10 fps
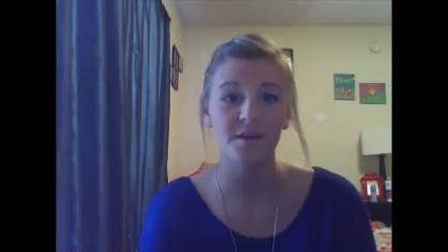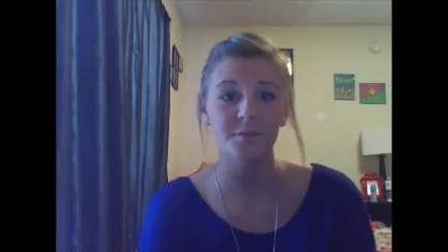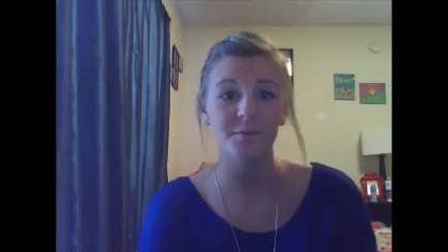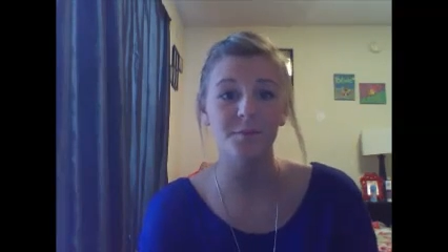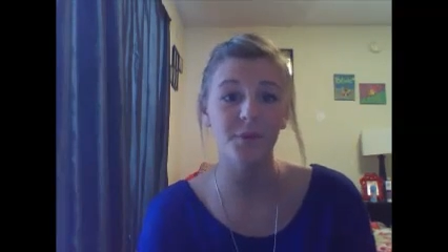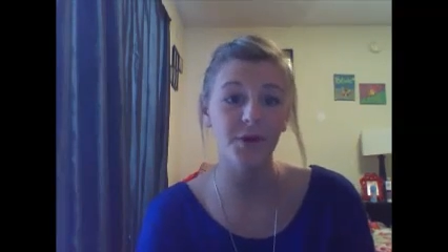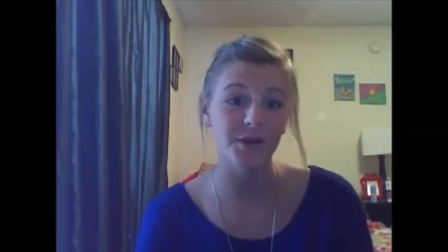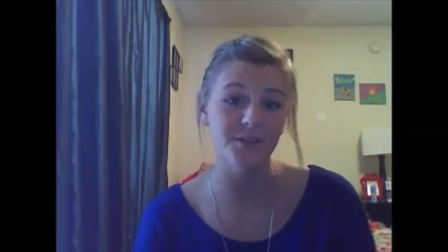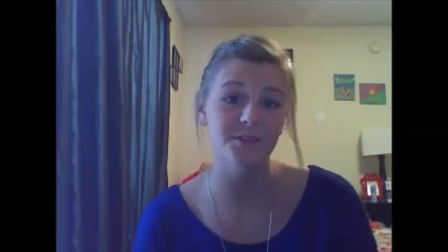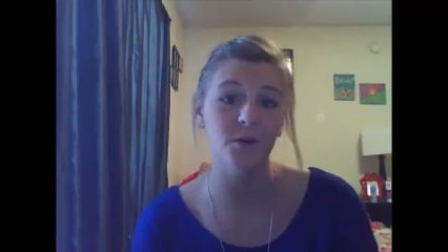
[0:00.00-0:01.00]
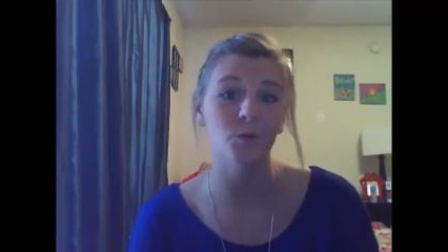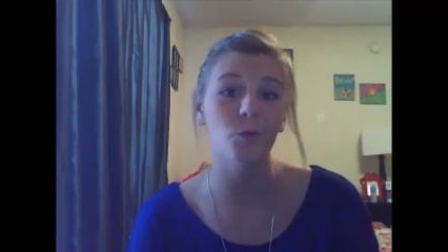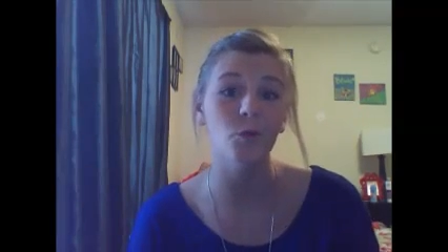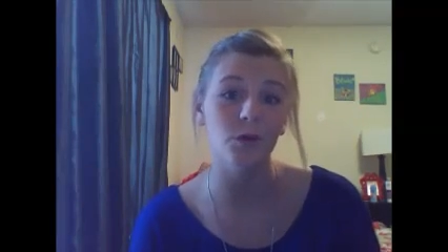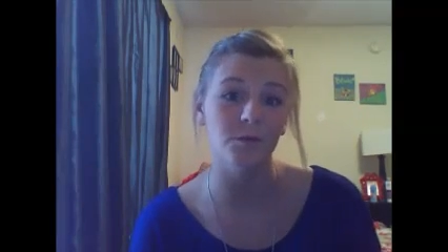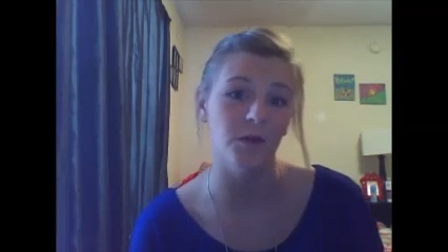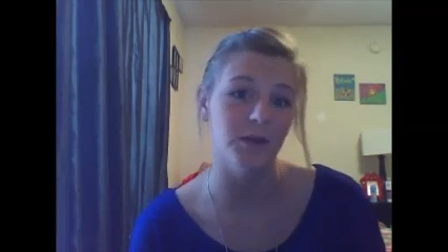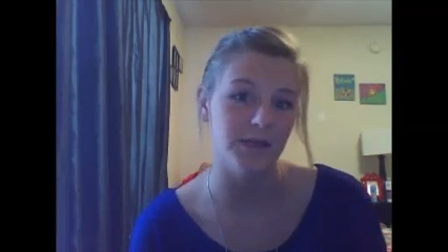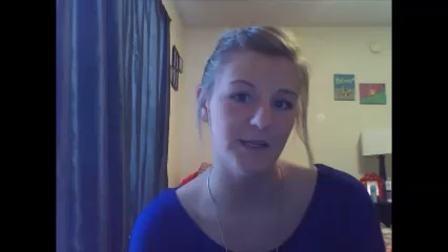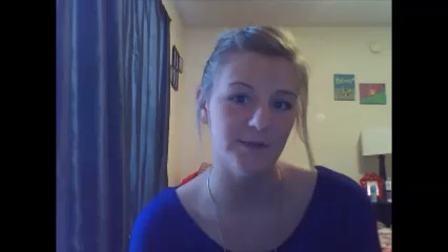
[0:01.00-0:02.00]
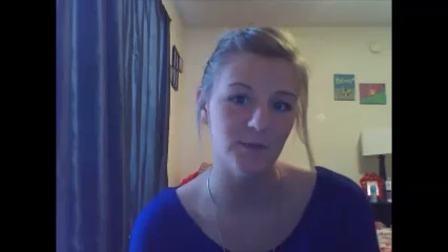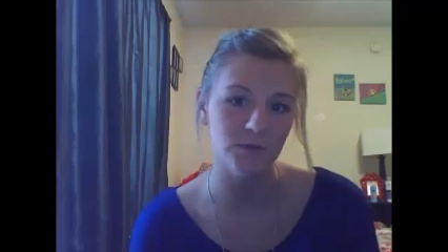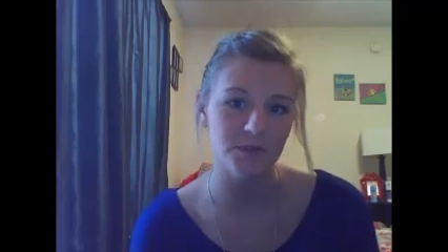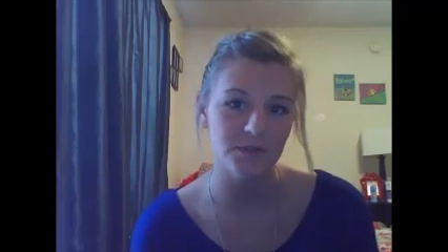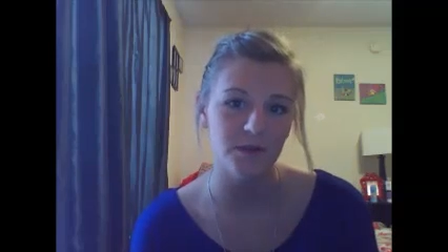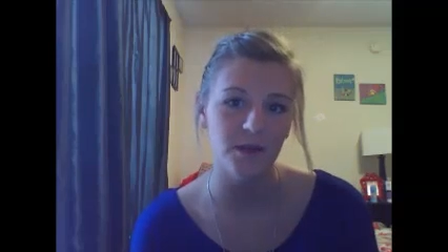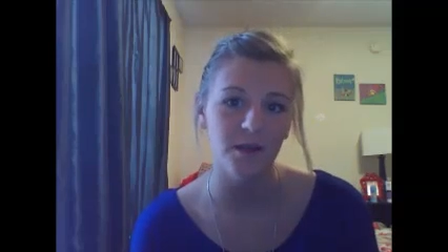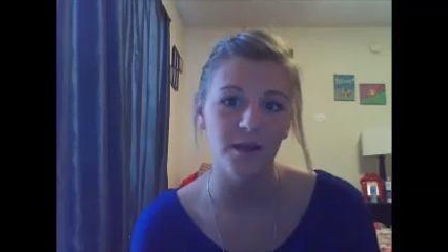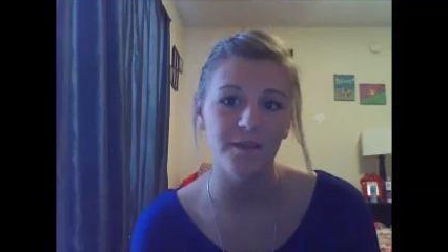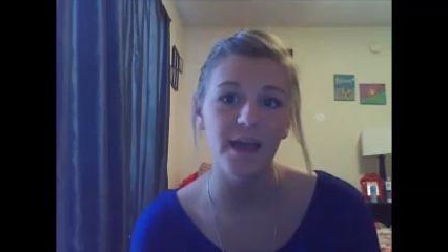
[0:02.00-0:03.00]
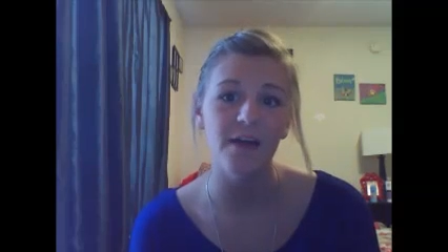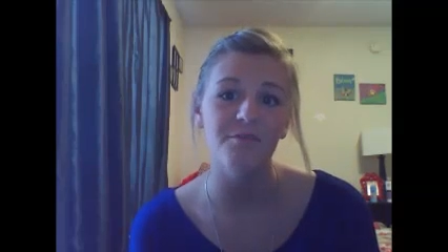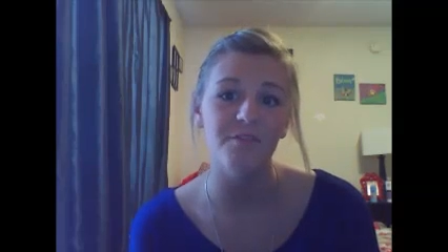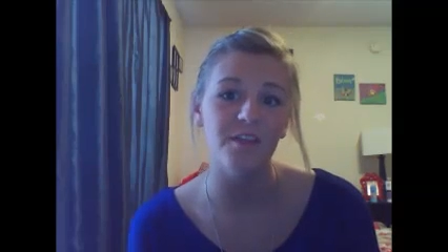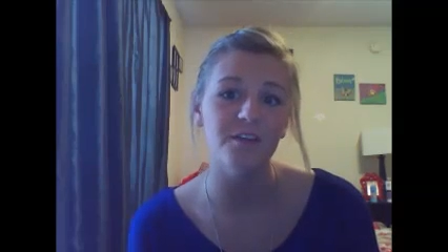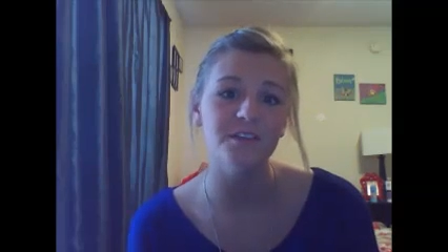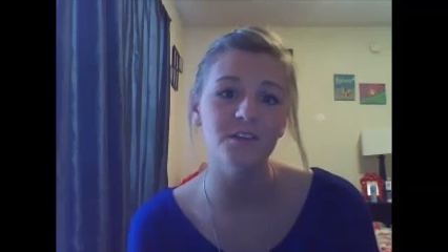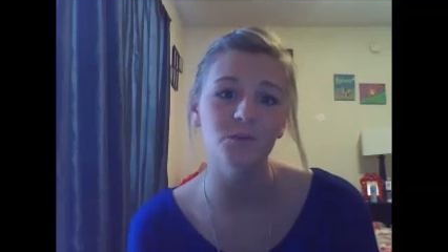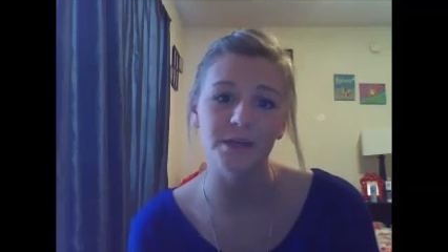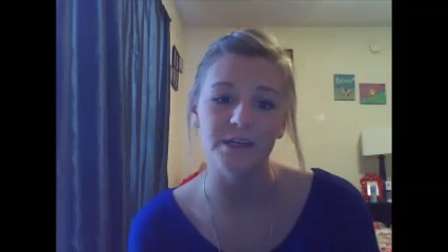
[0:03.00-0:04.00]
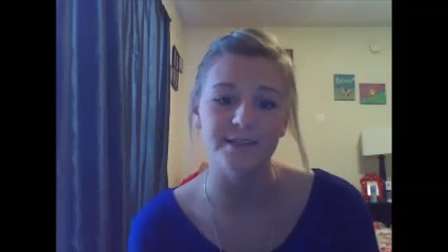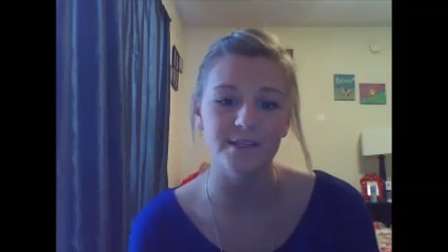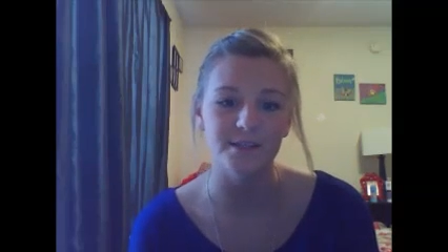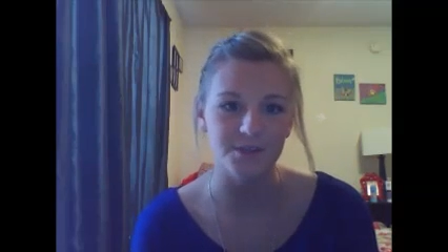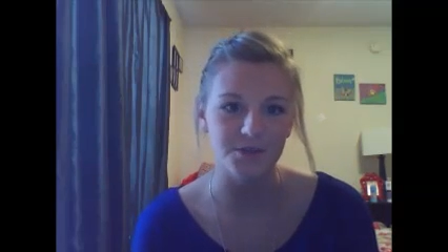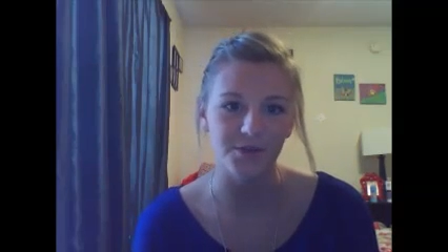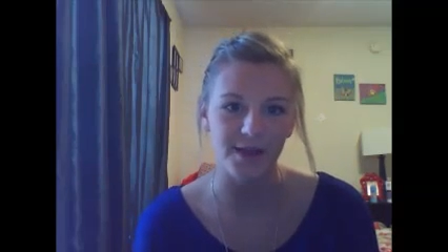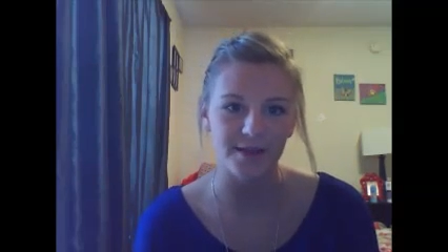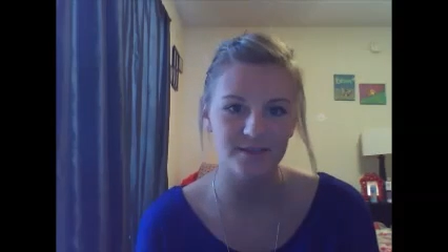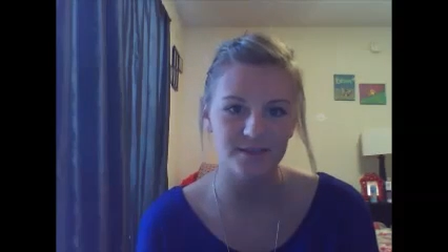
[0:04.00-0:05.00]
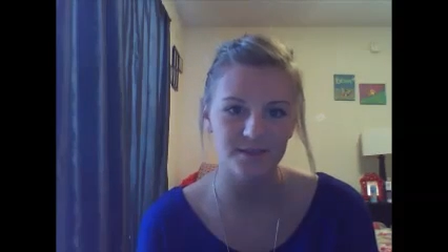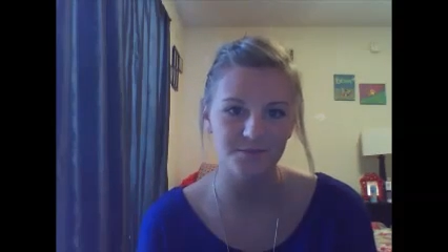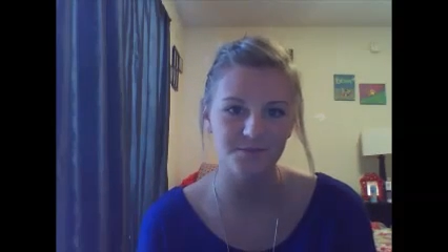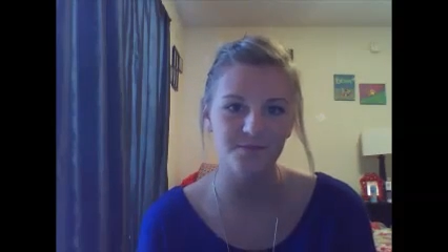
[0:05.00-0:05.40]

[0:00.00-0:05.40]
Birds are warm-blooded animals. They have feathers and wings and 2 legs.